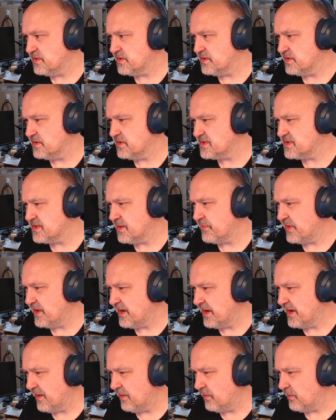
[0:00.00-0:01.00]

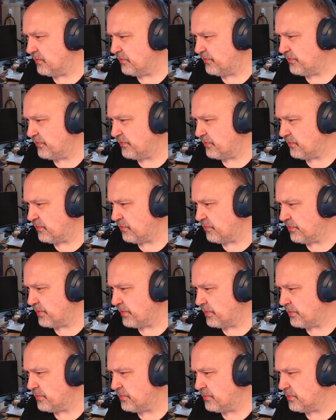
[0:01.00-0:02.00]
something else,
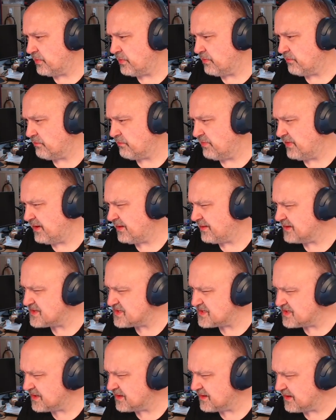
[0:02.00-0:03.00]
although
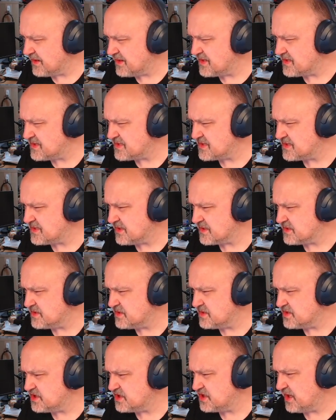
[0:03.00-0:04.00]
realistically this
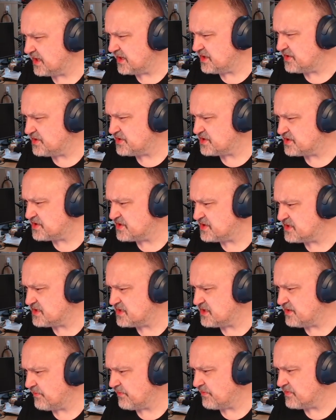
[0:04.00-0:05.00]
doesn't change to
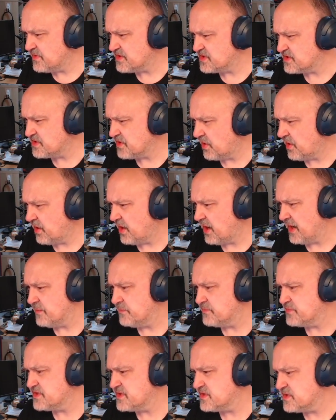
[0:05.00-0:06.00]
different
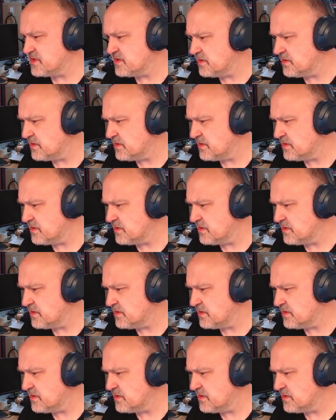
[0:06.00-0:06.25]
types.